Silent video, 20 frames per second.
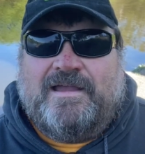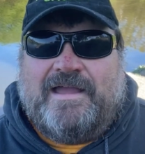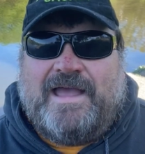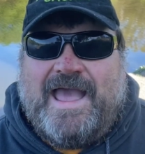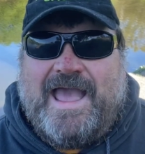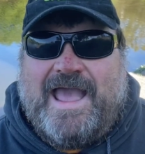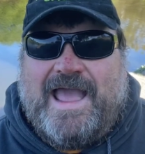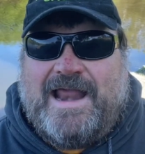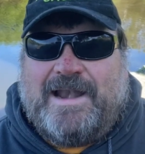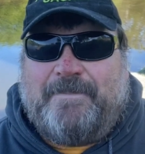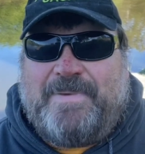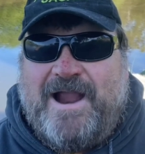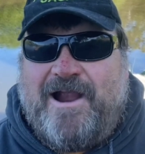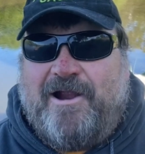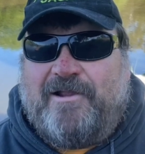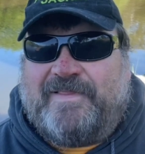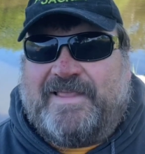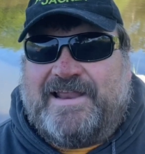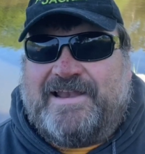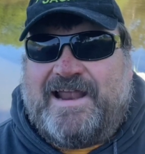And
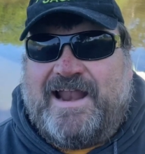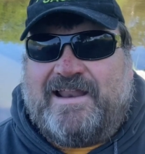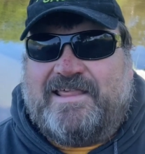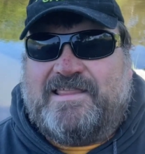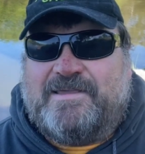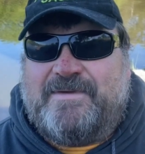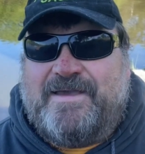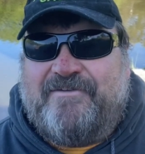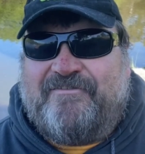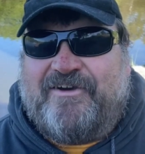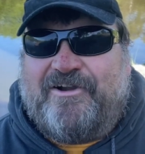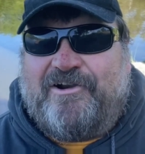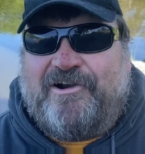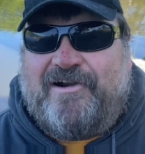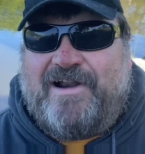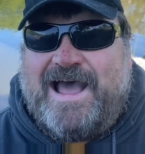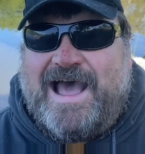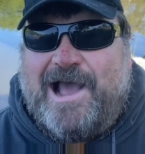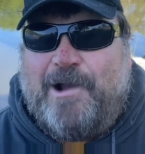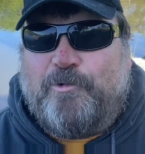apparently none of them
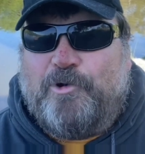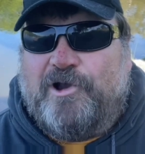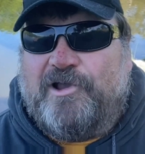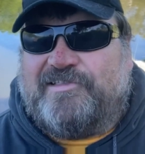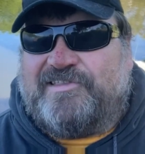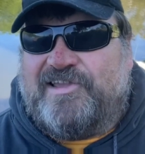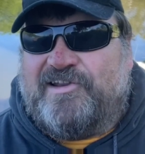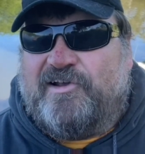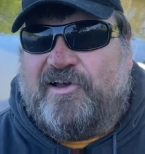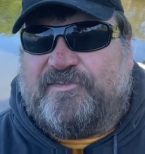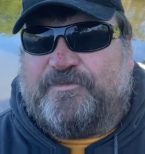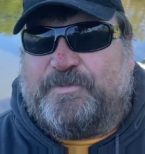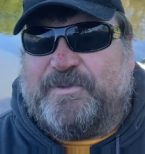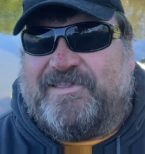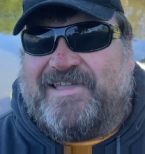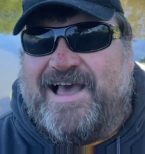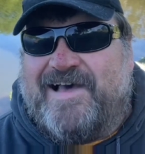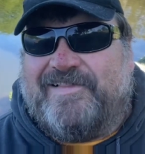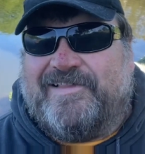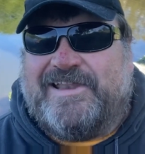ever worked in
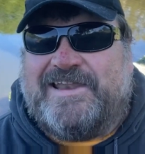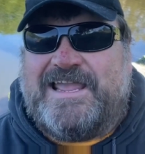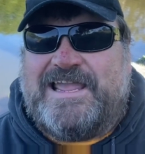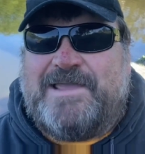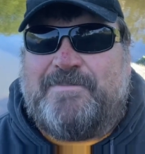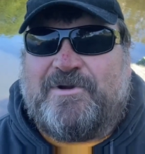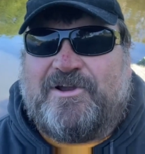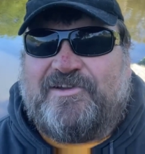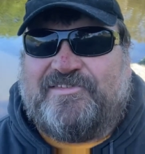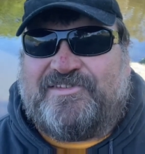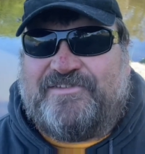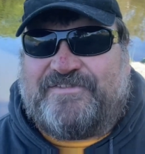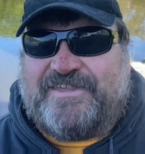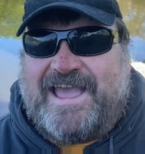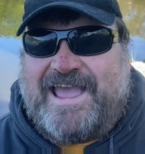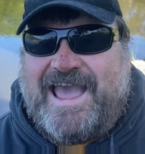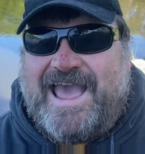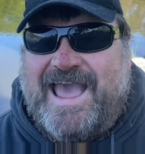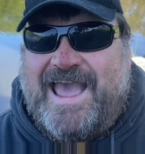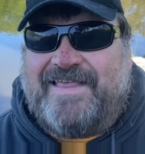hospitality, because if
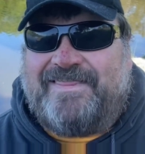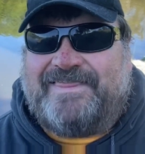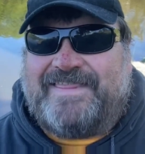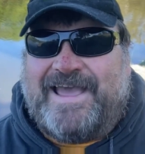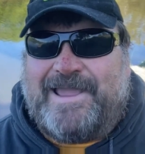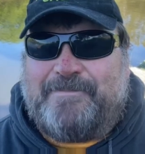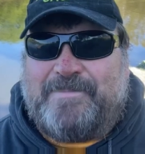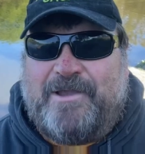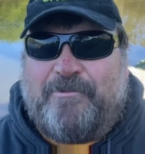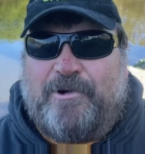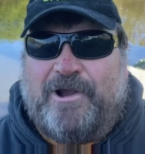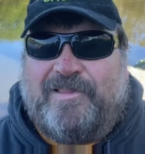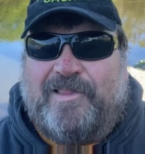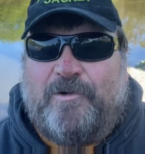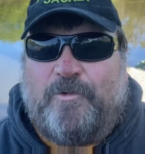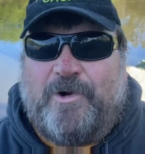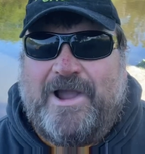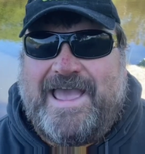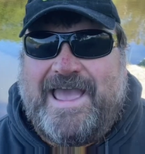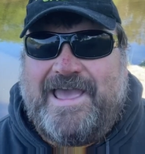they had, they'd be well
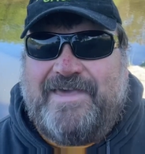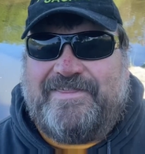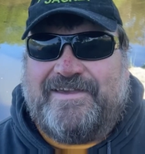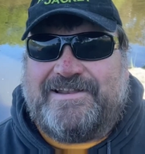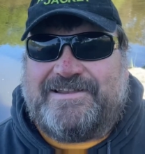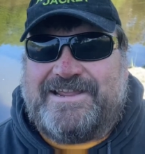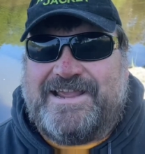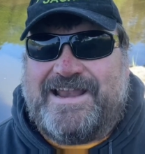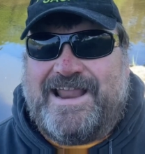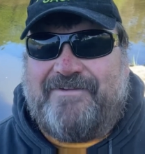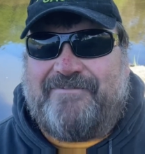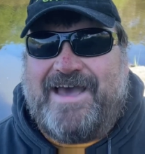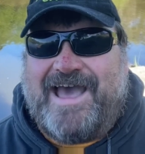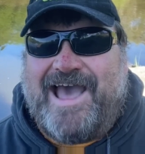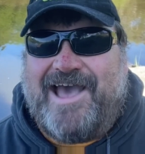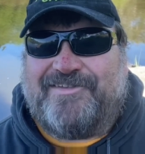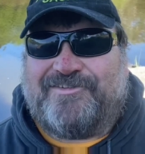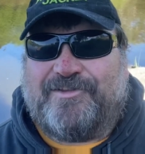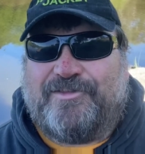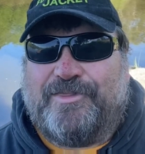aware that you never
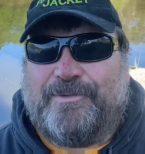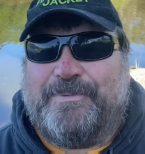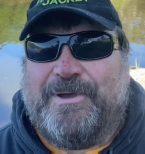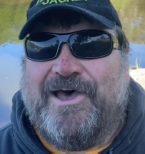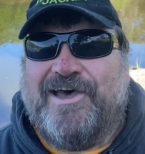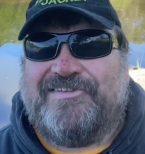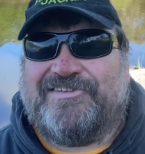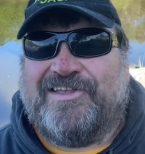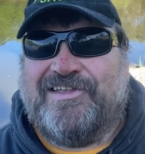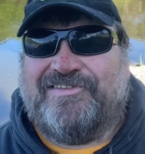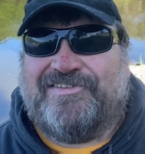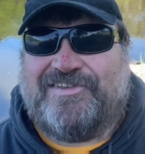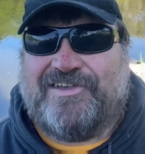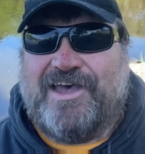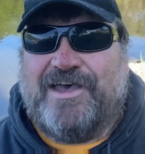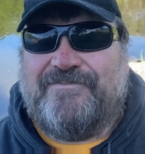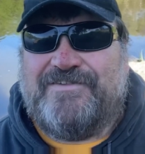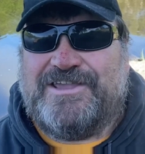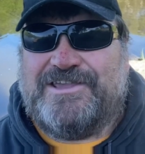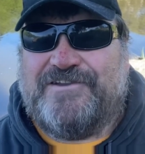hassle the person
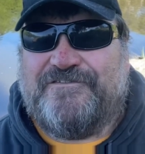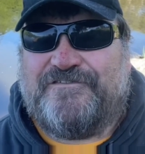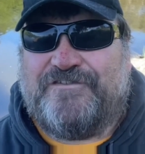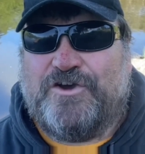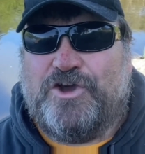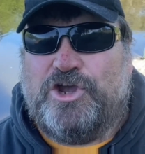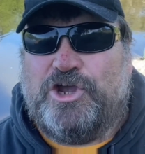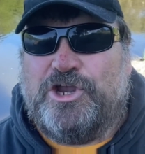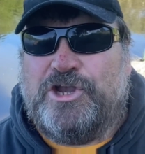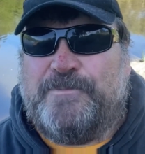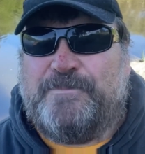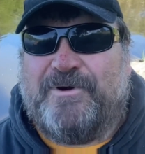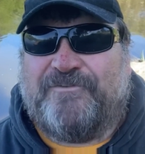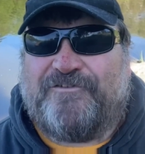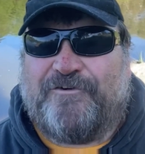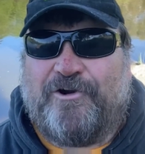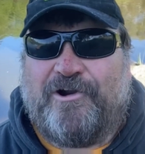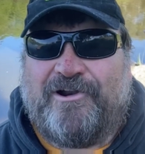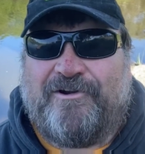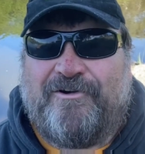serving your food
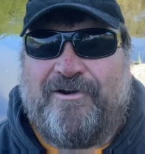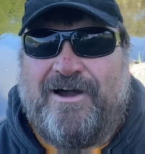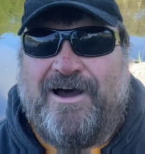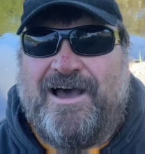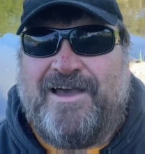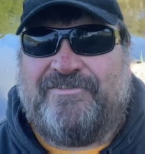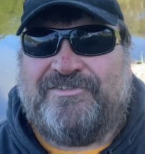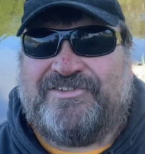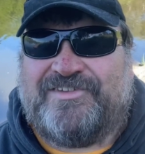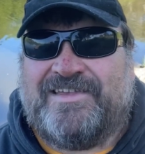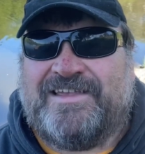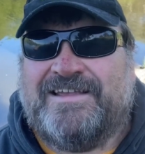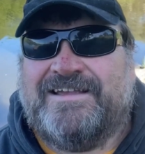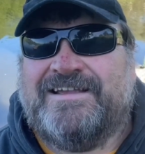before it arrives.